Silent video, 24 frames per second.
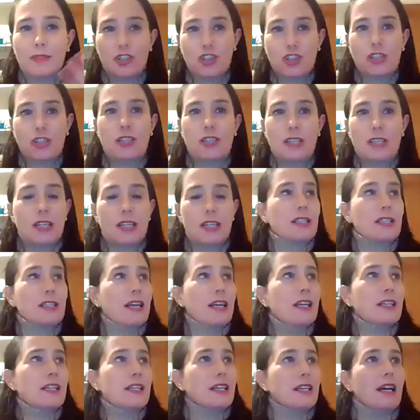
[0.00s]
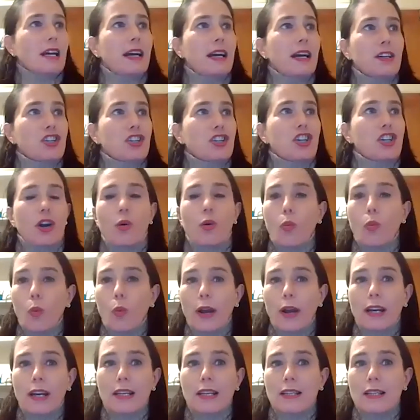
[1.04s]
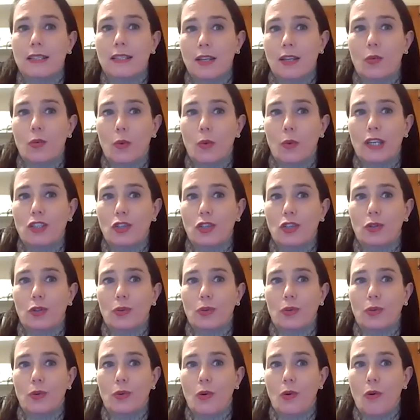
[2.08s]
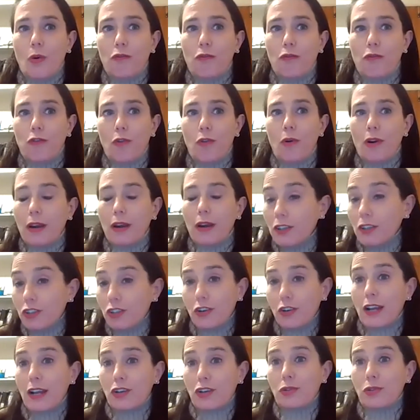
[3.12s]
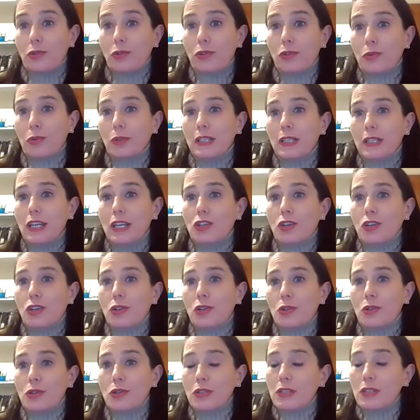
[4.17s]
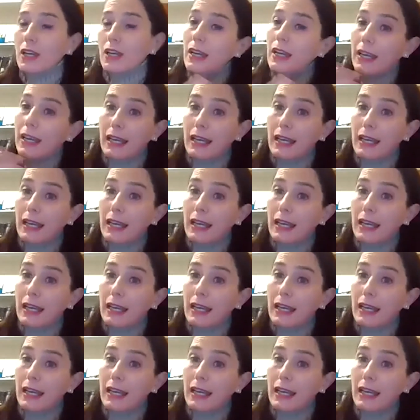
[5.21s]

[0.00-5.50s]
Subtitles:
Just excited to kind of share what it is that we do for international school teachers